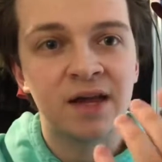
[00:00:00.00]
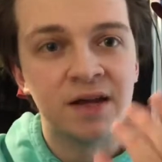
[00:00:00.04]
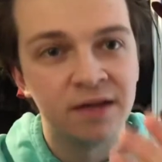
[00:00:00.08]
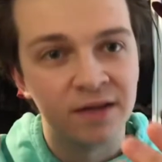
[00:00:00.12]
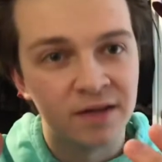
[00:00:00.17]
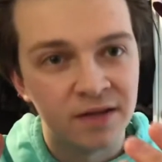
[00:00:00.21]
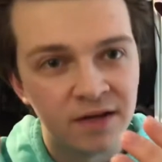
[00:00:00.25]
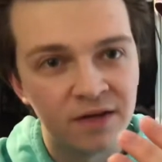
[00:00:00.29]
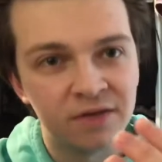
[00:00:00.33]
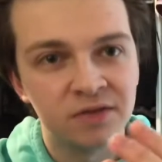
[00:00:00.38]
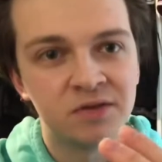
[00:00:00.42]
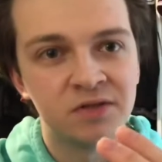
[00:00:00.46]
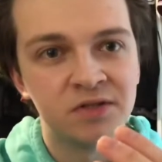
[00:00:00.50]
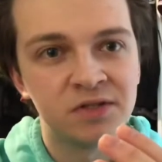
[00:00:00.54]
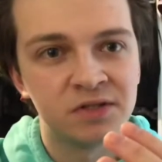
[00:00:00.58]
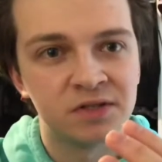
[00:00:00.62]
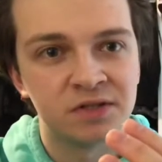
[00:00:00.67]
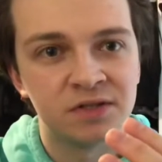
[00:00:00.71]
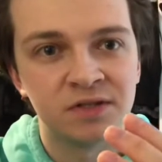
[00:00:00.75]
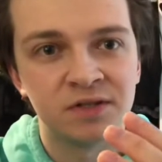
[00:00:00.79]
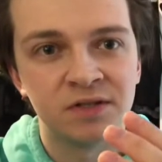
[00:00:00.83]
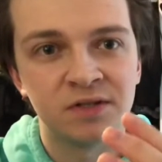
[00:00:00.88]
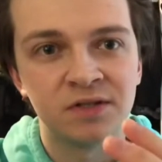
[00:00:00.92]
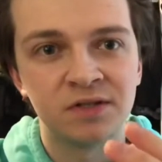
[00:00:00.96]
and then there's
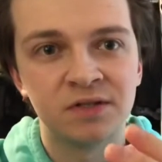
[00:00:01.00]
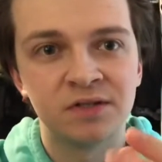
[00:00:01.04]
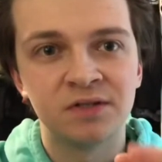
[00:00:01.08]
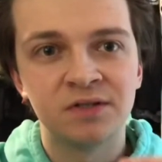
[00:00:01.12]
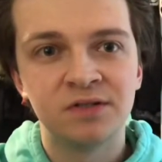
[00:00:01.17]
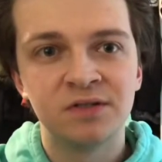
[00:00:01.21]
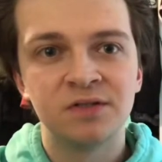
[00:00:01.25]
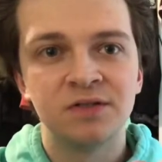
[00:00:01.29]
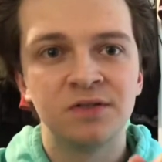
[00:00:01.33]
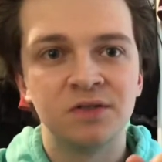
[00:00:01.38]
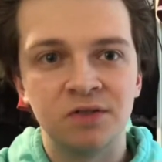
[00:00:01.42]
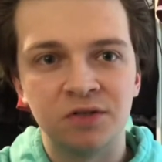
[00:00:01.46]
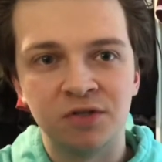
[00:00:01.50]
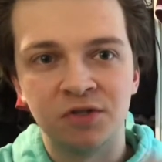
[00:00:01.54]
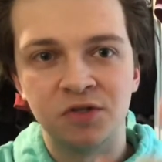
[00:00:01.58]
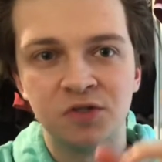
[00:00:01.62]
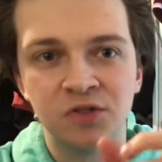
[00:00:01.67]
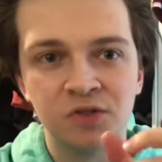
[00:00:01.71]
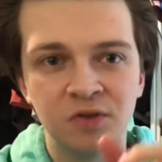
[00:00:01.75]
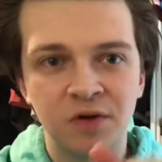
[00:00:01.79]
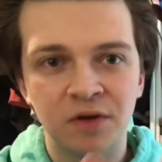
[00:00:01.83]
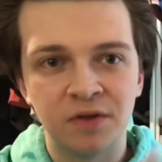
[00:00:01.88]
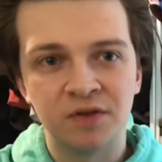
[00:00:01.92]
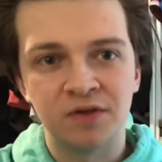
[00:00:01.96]
the
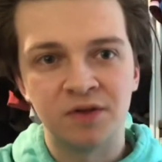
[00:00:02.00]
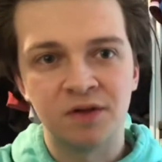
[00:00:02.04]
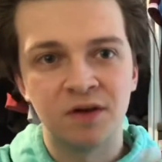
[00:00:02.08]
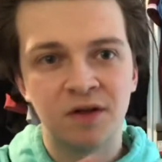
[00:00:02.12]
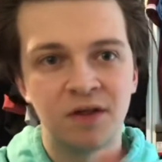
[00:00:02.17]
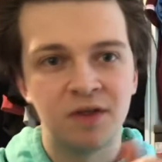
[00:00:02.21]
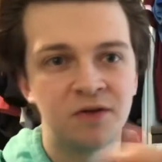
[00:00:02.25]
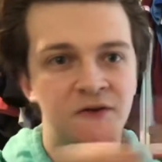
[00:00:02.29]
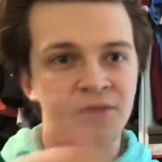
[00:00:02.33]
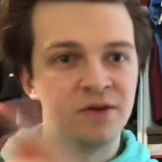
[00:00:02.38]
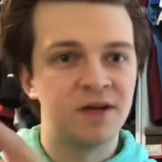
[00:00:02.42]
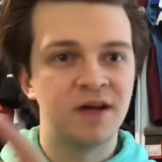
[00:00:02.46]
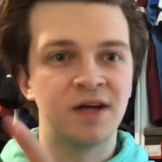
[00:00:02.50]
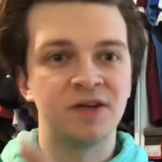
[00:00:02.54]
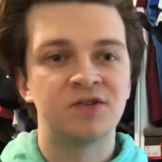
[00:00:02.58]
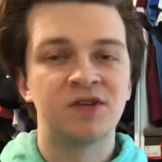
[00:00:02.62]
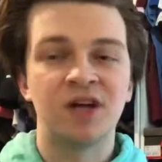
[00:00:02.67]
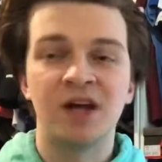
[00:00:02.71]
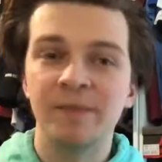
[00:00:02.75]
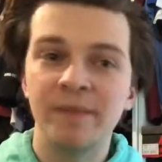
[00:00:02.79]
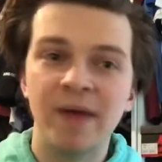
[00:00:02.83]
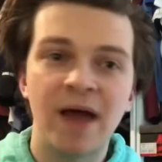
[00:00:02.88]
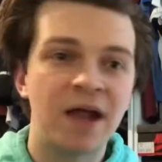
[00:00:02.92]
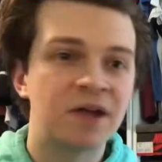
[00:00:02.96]
shoe on the other, and you gotta try
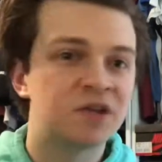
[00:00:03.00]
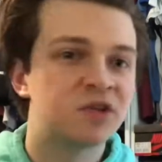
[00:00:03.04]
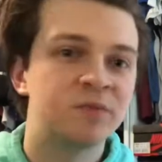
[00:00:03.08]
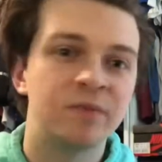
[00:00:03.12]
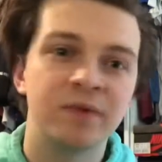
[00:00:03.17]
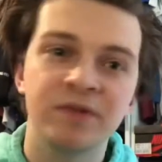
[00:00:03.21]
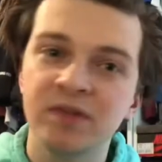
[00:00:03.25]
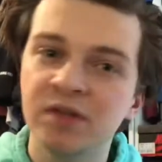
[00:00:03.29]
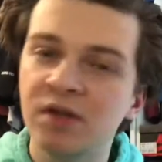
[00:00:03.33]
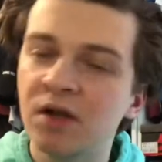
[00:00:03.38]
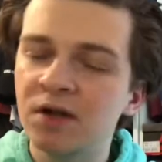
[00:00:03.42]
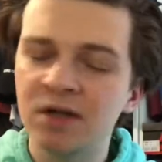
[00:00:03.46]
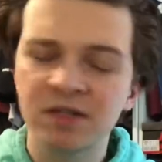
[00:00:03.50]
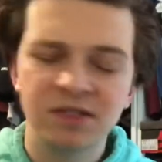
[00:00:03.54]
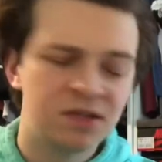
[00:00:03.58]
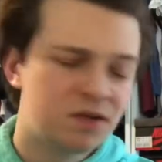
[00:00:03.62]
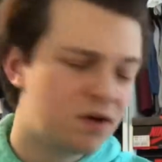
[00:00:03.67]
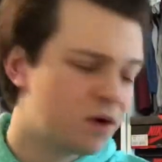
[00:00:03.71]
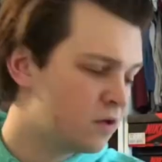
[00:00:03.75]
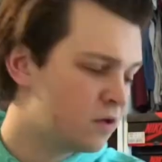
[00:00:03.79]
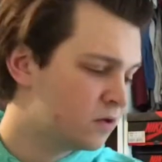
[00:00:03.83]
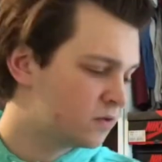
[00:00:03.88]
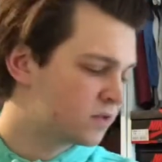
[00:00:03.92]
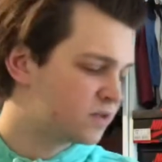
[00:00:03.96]
and match them, but they
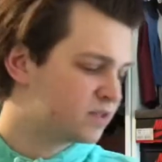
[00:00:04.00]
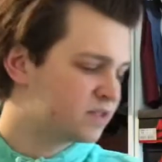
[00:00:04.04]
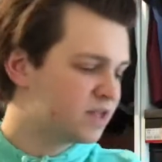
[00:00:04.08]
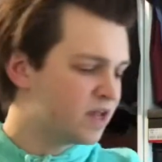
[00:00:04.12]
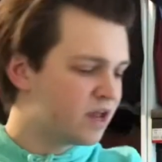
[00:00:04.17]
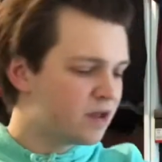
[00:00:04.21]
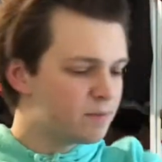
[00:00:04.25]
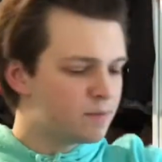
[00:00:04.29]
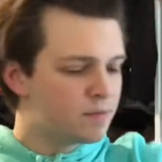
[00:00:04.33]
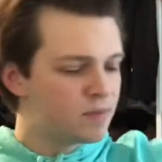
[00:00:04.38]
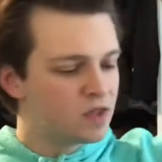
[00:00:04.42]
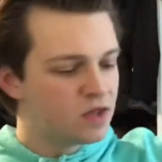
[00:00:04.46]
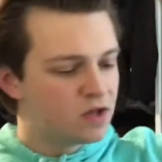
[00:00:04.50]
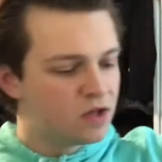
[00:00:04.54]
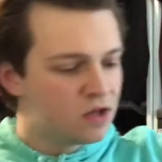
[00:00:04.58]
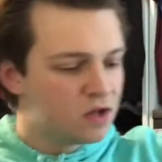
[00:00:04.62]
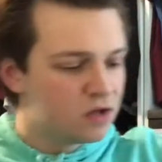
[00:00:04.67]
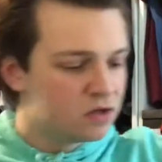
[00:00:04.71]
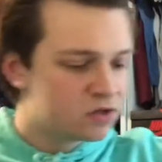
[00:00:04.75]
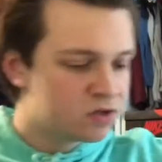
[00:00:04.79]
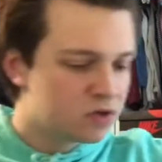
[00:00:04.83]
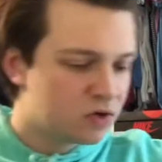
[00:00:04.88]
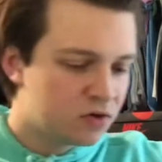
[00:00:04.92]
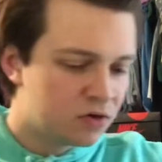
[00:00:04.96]
all look the same.
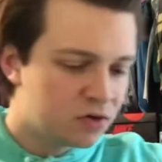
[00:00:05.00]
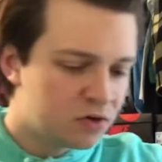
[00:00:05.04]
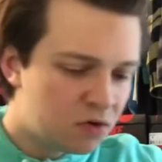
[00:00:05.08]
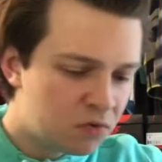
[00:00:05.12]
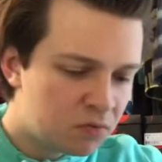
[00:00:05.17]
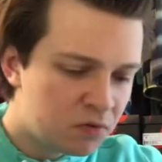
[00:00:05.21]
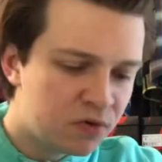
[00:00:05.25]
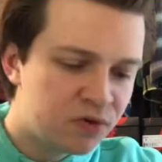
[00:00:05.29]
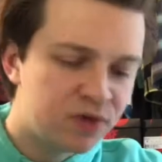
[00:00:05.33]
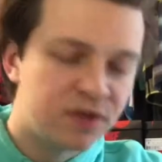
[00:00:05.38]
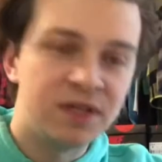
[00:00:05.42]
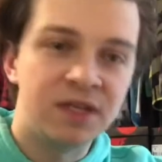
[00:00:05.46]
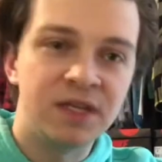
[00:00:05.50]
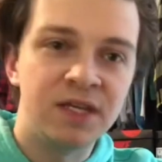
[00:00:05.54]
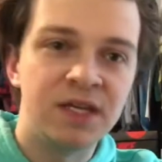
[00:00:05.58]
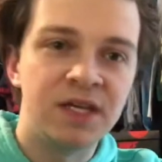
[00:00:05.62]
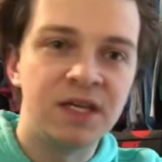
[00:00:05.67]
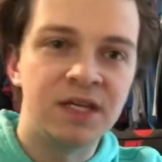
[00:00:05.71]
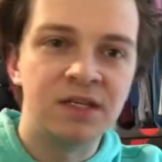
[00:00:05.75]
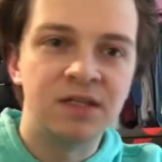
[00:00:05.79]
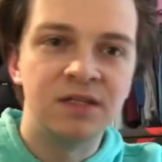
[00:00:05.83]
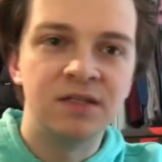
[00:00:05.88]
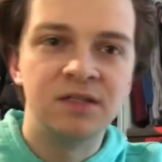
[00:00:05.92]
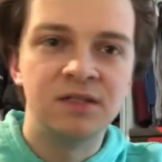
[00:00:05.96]
So you don't really
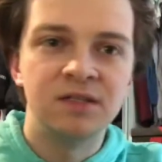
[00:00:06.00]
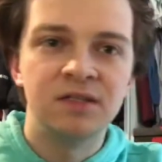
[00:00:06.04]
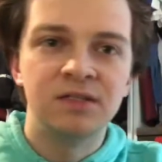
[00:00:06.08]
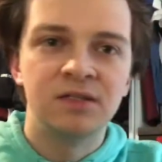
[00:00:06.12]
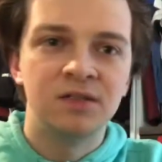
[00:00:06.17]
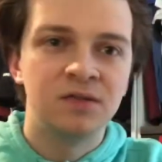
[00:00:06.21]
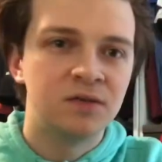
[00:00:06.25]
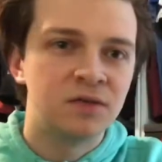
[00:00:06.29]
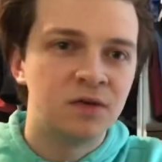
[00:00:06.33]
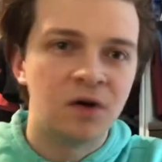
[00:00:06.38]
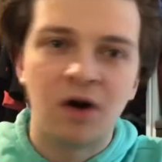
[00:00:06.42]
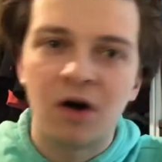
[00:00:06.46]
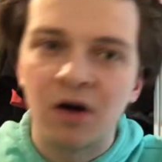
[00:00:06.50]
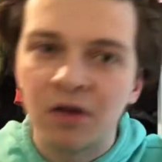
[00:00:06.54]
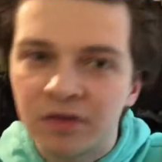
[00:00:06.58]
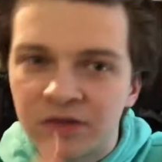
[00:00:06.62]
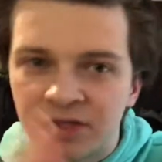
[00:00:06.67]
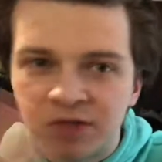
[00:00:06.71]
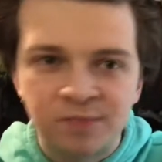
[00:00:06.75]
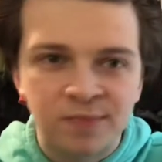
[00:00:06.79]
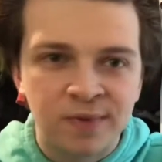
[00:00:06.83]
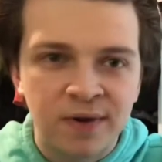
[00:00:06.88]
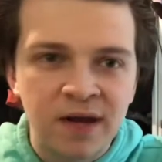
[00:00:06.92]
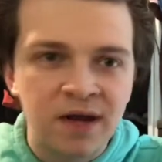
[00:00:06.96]
need all these
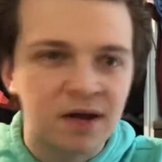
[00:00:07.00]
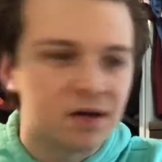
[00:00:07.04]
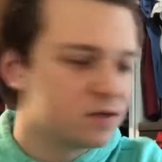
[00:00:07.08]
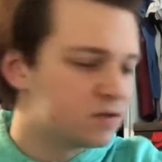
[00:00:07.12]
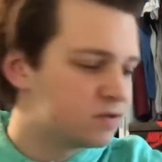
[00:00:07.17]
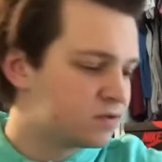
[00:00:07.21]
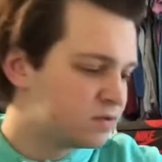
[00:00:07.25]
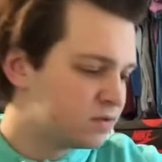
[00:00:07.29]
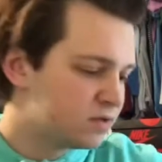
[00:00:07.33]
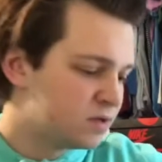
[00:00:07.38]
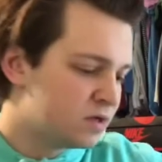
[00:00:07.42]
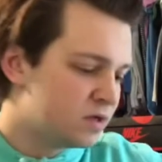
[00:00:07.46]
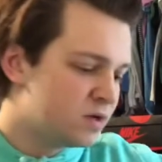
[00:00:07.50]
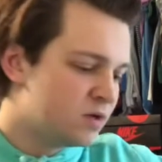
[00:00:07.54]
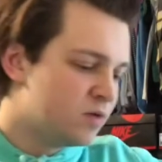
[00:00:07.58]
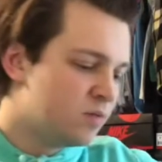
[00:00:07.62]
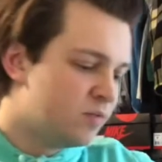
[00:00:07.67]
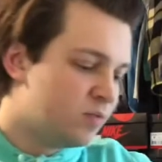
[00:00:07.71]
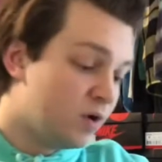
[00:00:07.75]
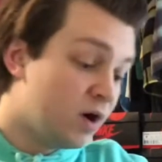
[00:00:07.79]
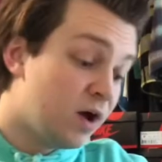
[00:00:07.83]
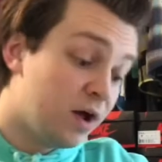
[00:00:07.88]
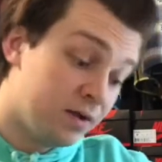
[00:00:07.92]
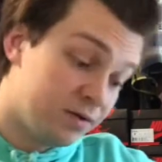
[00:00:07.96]
pairs.
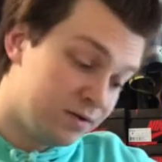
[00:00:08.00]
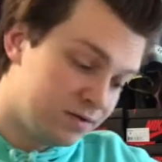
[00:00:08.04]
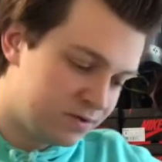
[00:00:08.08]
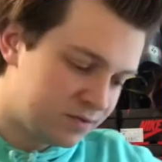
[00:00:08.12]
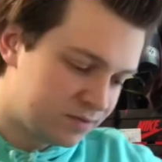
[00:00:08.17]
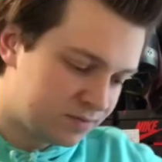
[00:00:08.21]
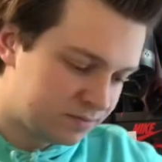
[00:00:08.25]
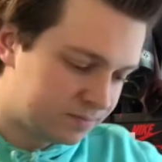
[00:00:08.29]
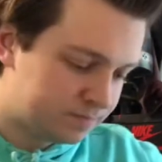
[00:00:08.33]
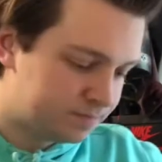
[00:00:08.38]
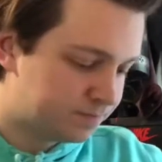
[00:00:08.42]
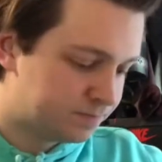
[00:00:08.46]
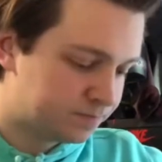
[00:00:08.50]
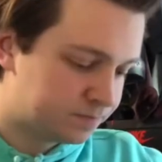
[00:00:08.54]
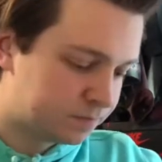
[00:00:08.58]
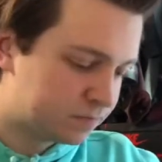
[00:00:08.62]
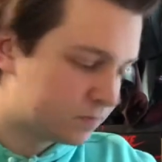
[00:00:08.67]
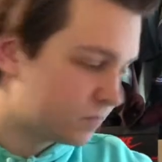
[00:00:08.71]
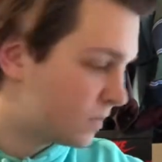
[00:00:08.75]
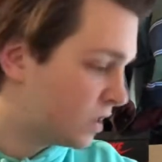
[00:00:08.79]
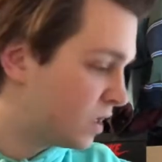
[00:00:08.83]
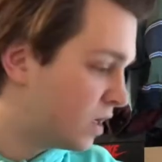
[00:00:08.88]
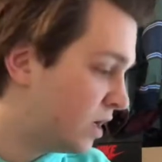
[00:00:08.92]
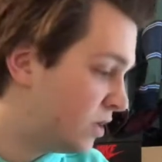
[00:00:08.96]
But
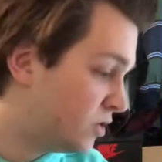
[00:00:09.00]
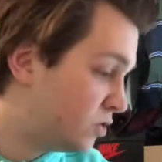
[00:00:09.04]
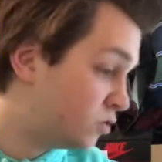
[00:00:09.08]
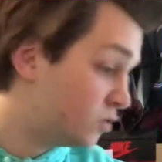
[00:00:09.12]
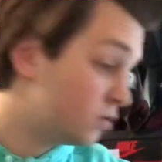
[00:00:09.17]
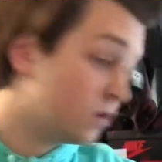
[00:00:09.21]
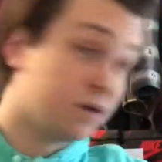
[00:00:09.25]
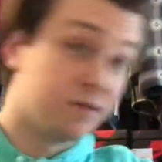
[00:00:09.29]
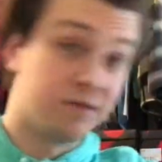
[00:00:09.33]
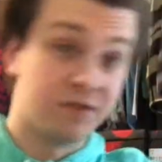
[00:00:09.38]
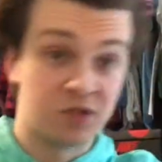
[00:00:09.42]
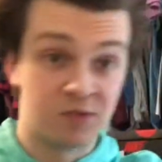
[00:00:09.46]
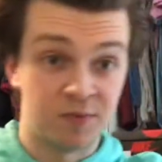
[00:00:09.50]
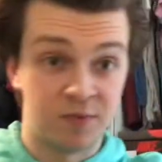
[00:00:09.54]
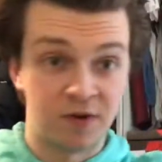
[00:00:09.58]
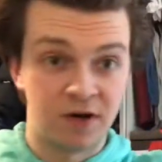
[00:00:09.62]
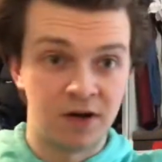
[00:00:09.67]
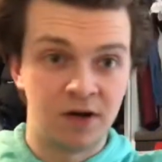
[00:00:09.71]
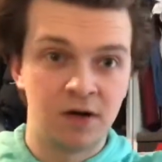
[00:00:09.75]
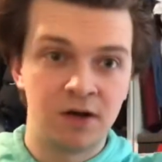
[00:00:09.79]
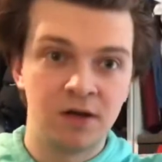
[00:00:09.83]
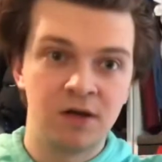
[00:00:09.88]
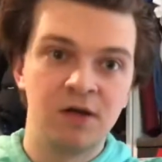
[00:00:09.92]
I do love this pair.